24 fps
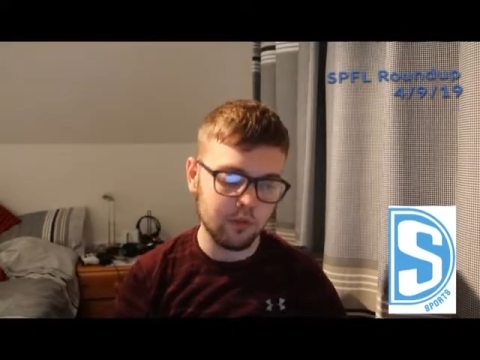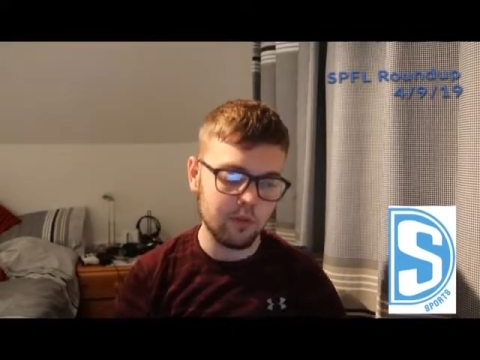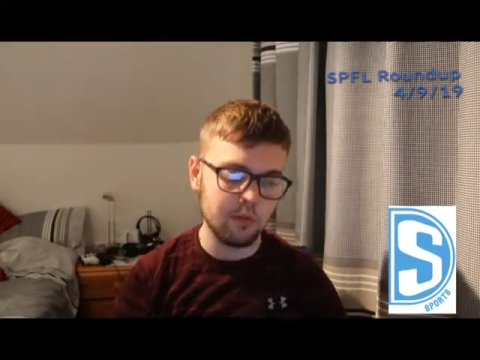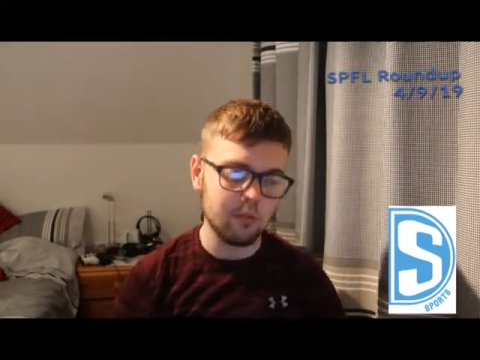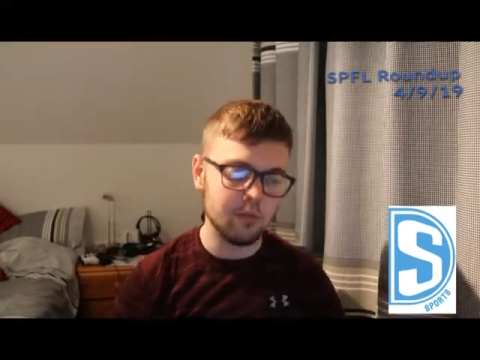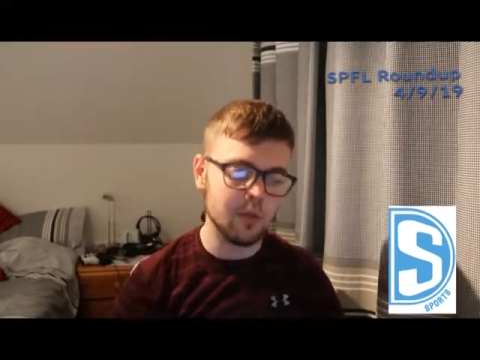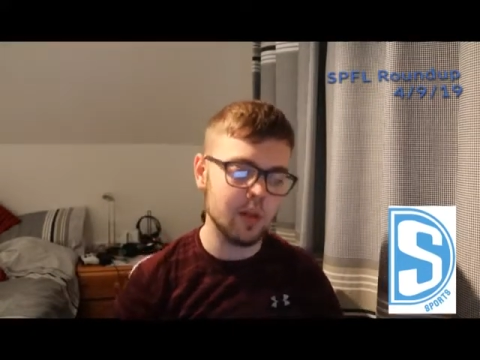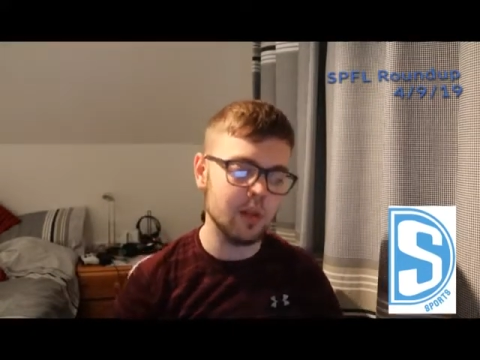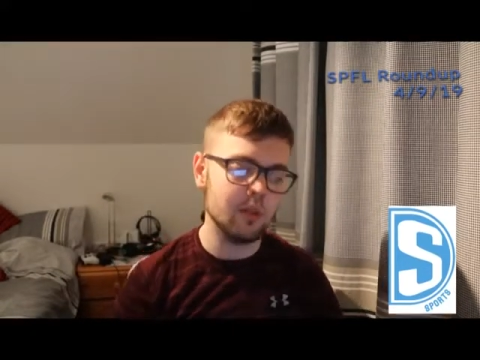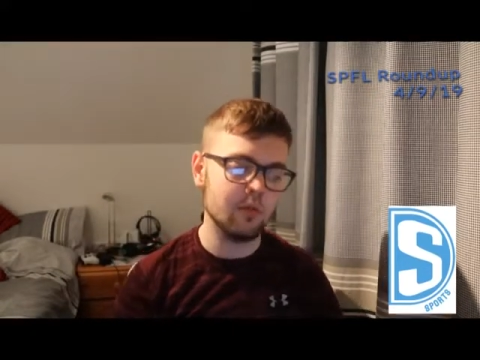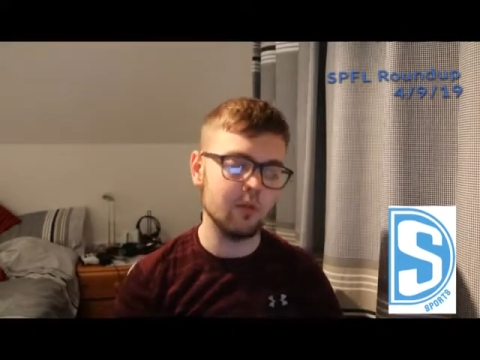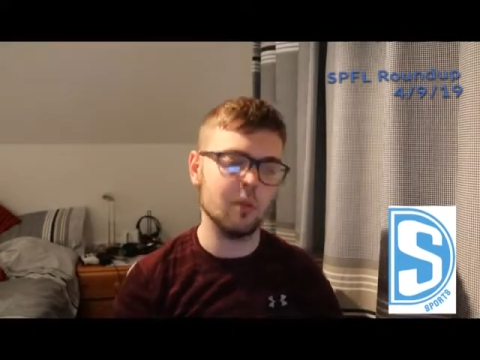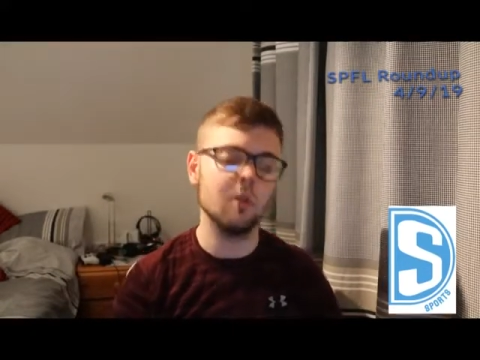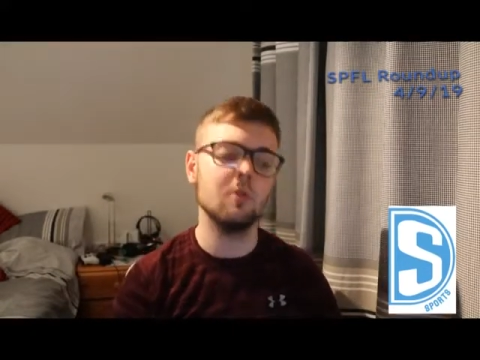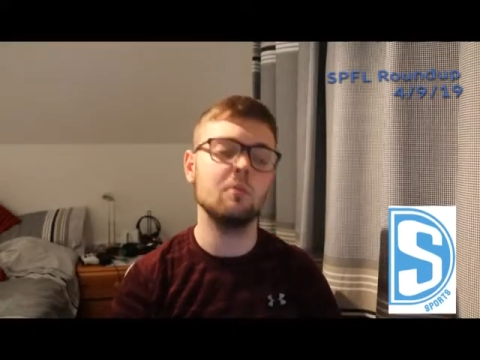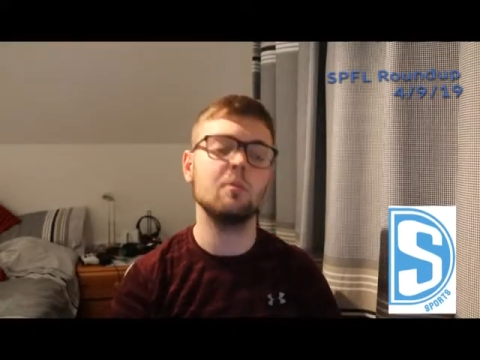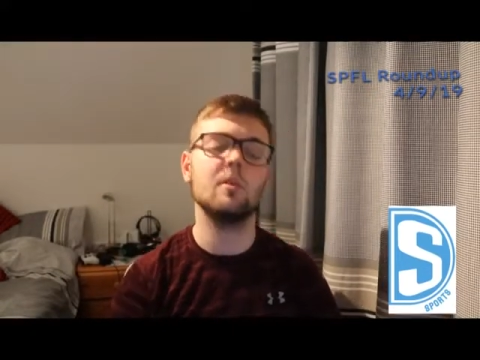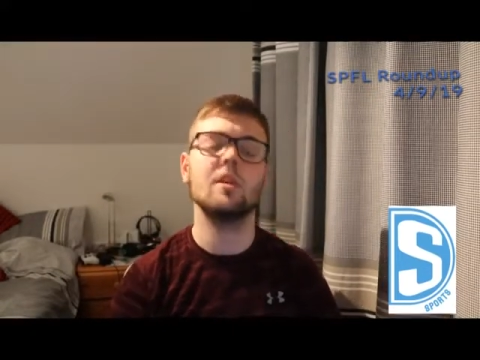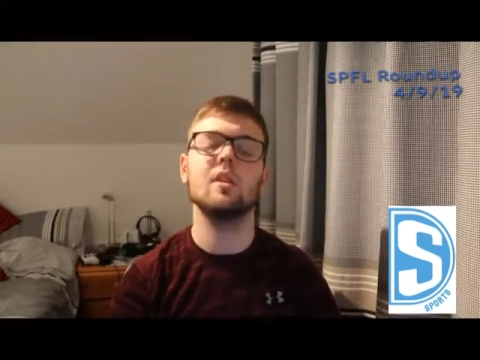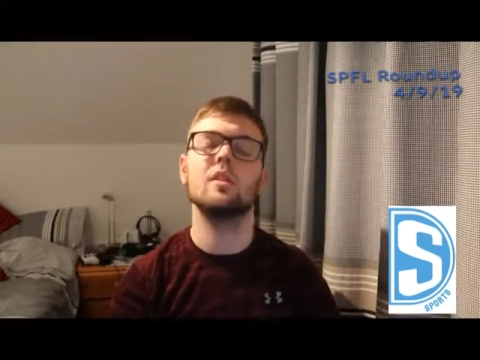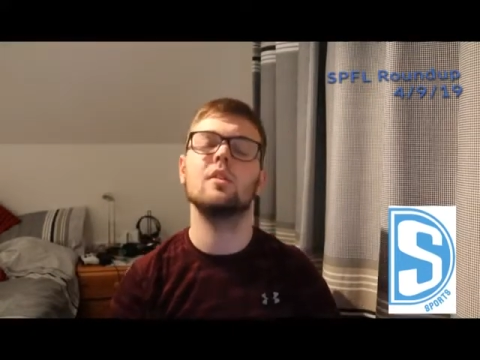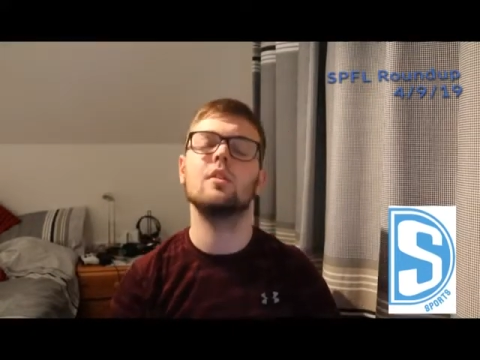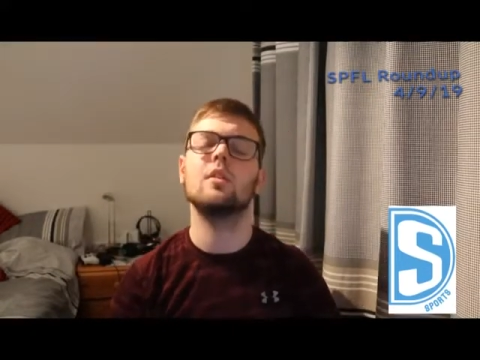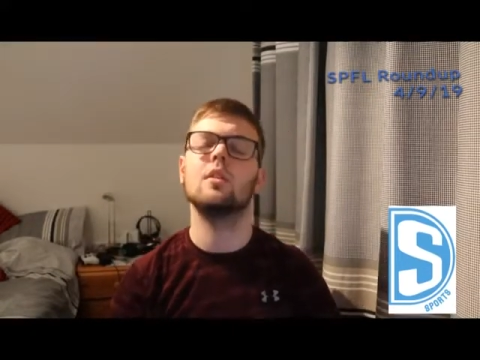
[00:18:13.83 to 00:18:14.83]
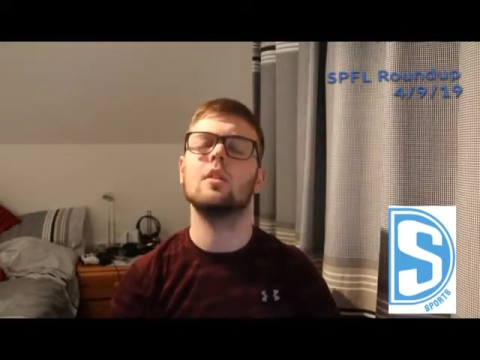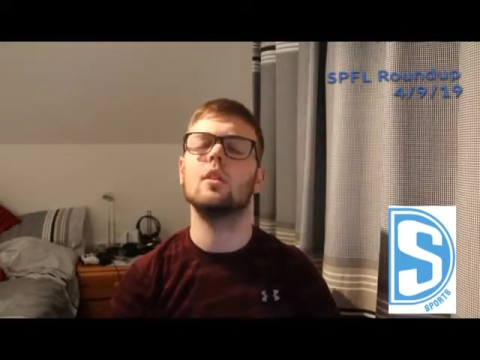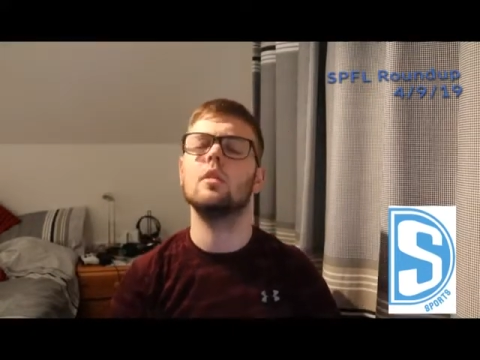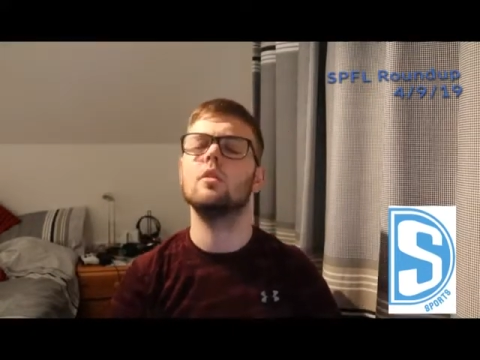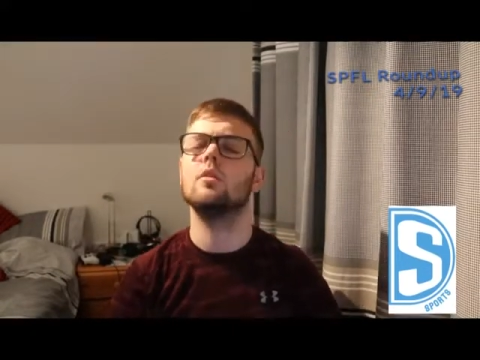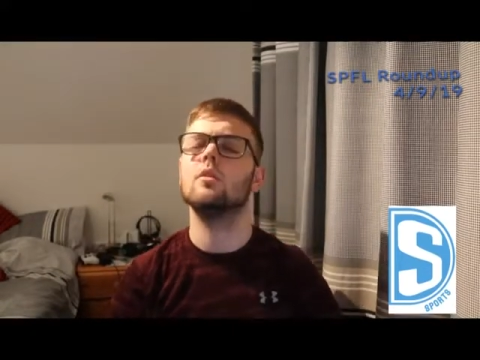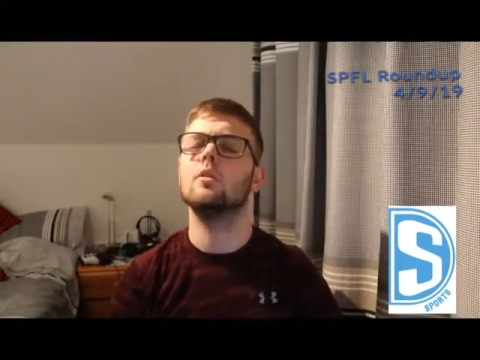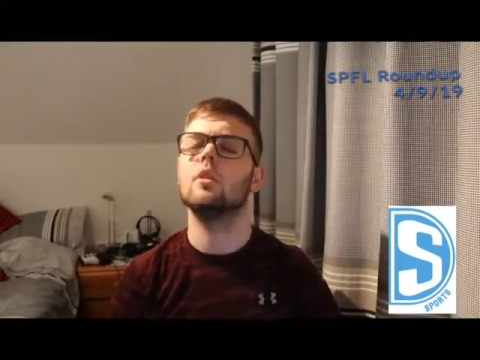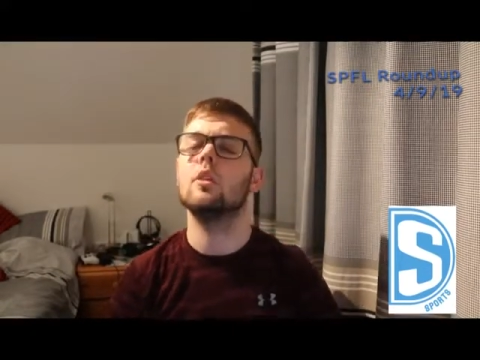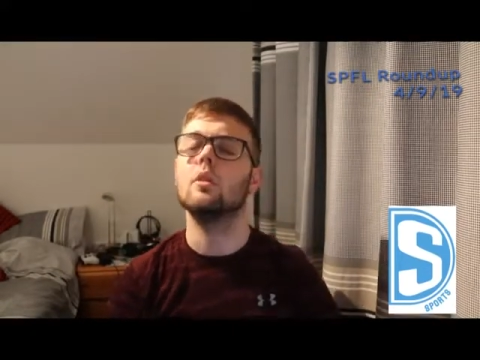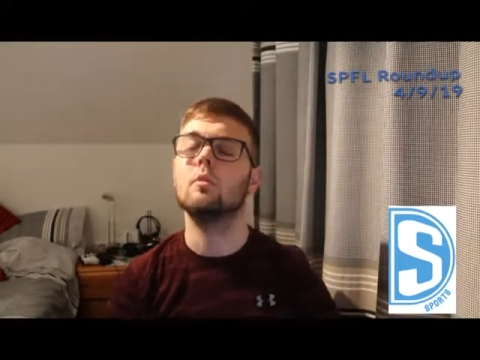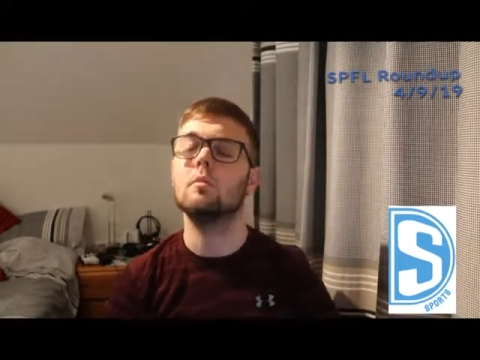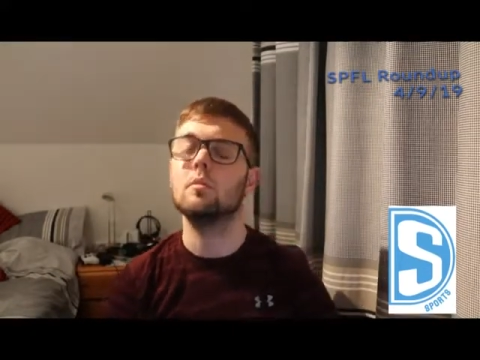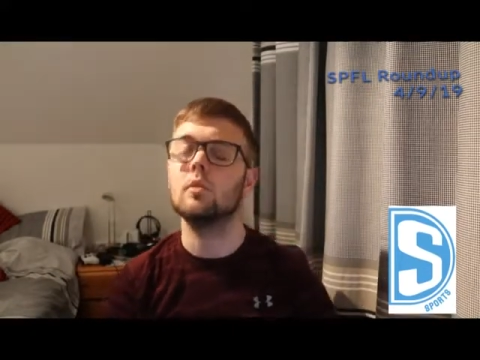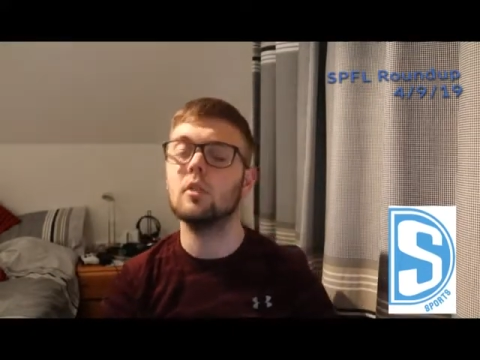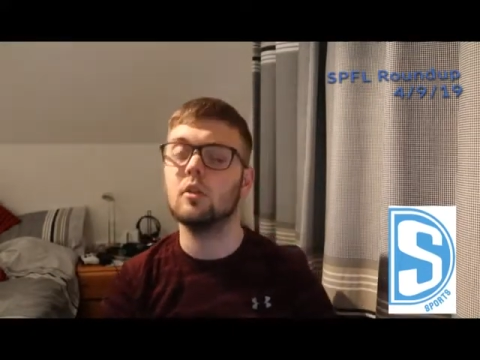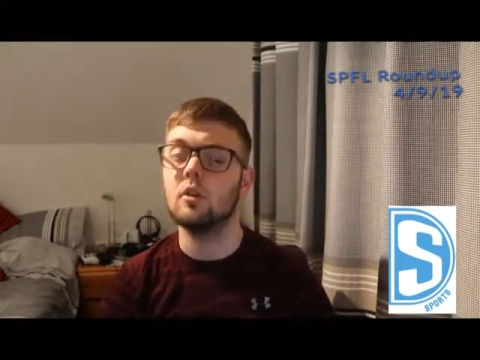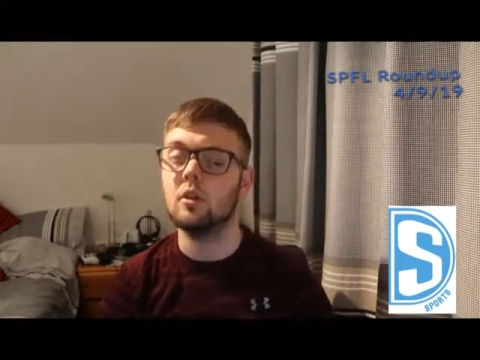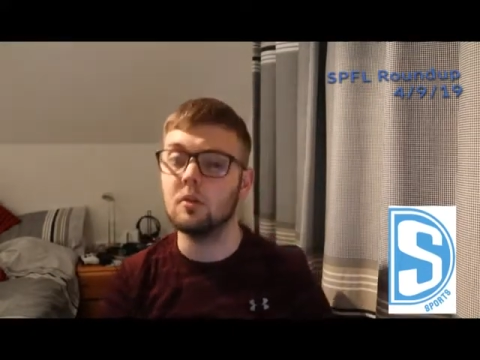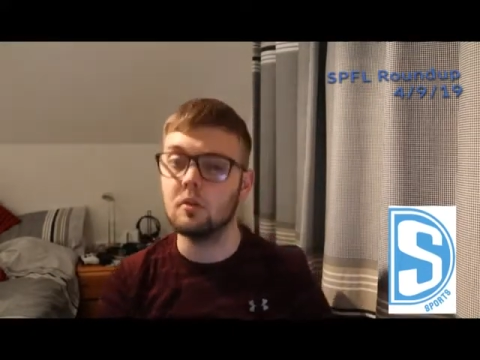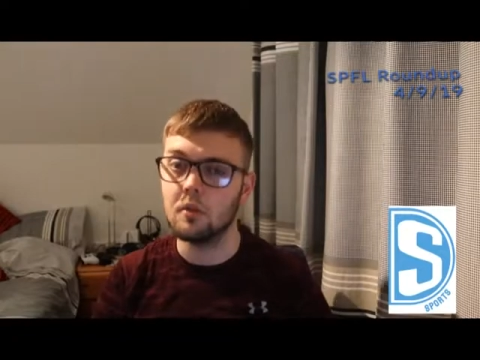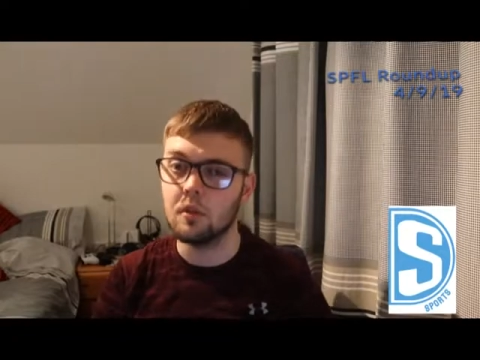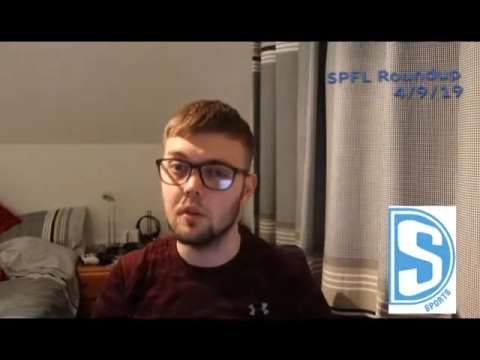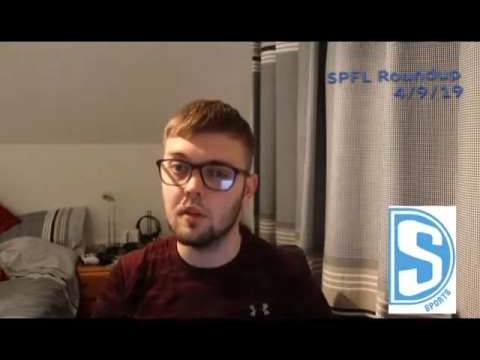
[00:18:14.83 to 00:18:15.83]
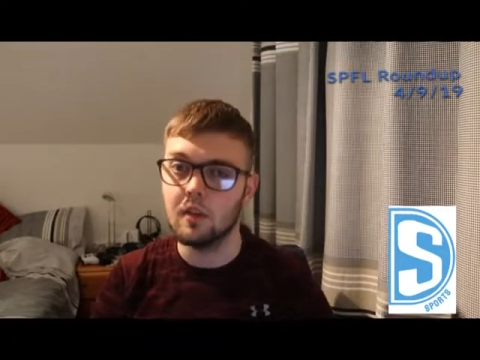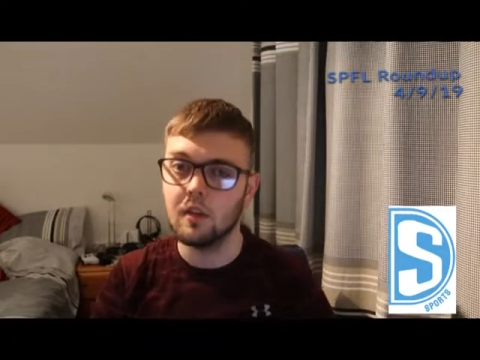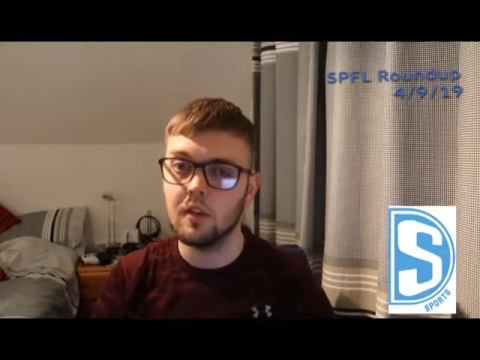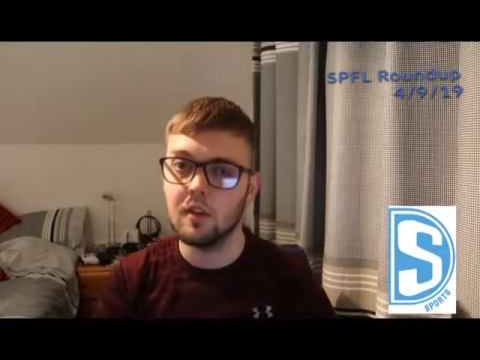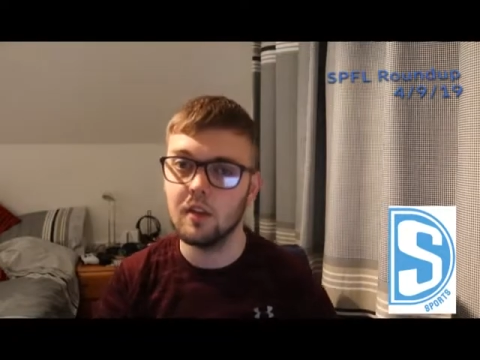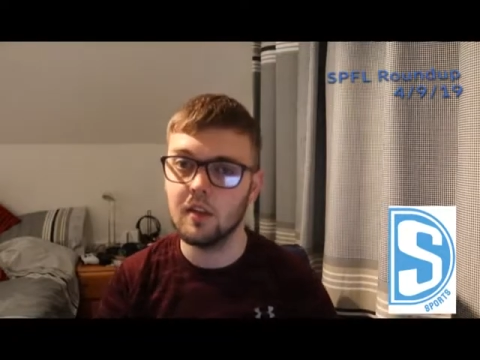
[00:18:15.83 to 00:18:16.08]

We may well bring you a roundup on